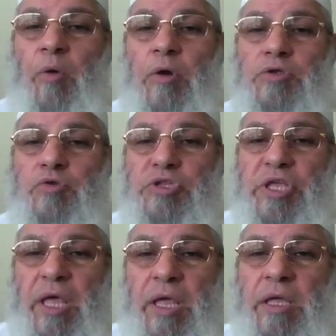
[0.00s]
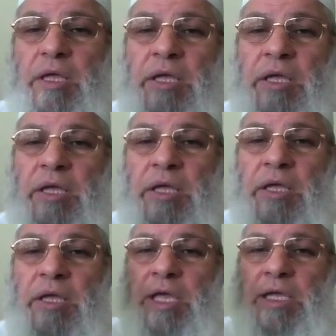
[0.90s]
Our dunya in
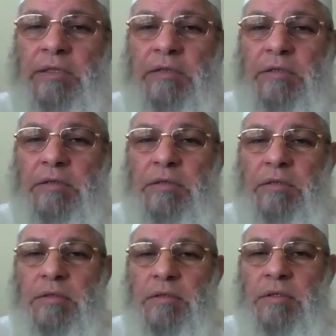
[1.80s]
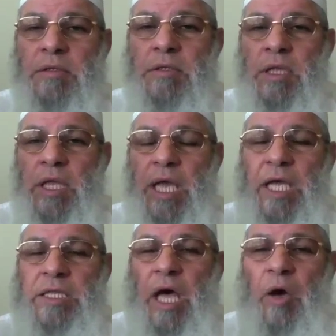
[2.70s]
our hands
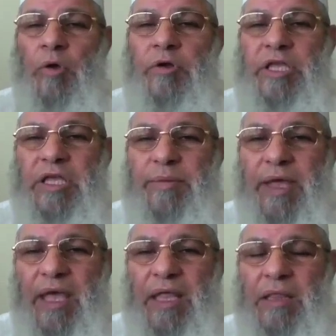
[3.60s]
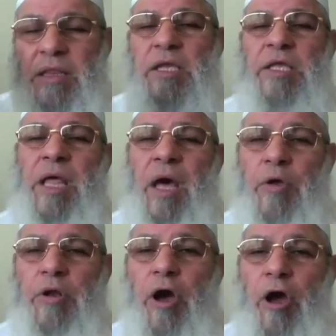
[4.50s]
and our iman in
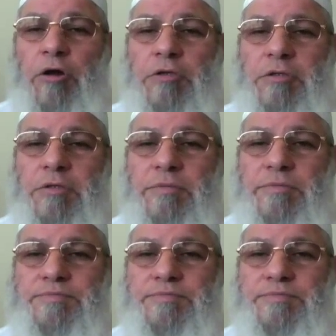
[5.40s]
our heart.